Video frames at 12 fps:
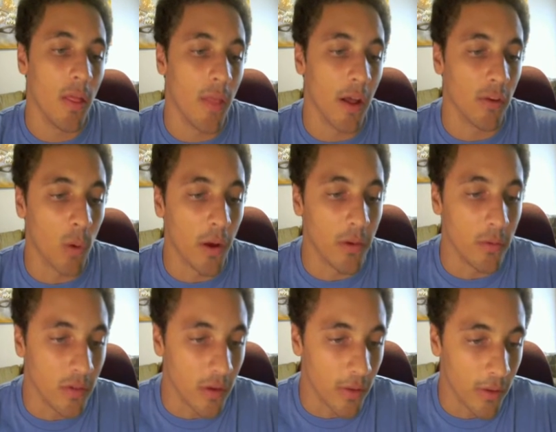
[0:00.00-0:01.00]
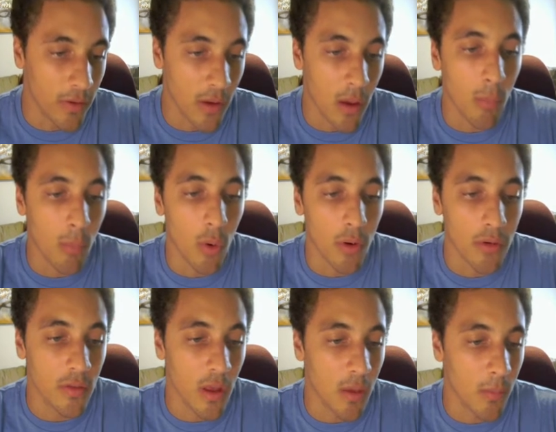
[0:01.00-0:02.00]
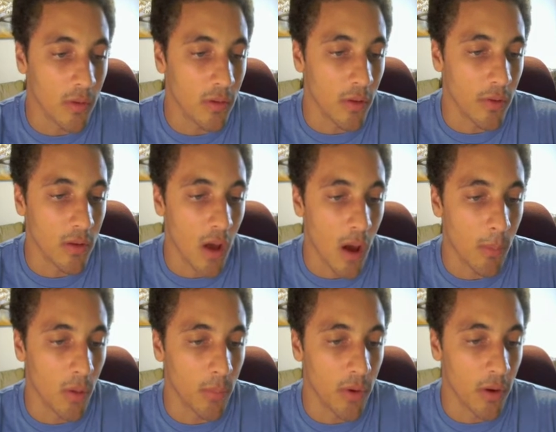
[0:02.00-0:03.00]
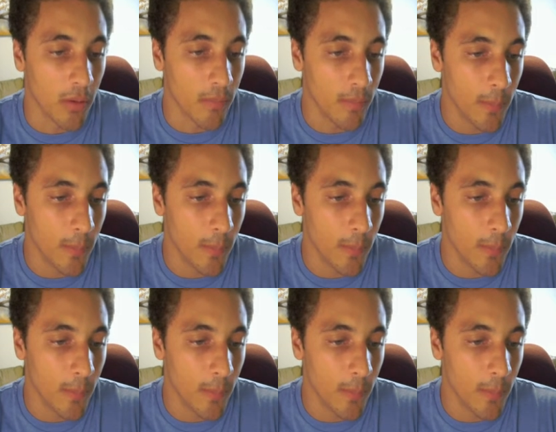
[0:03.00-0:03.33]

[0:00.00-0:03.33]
that's why you see these import statements at the top up here.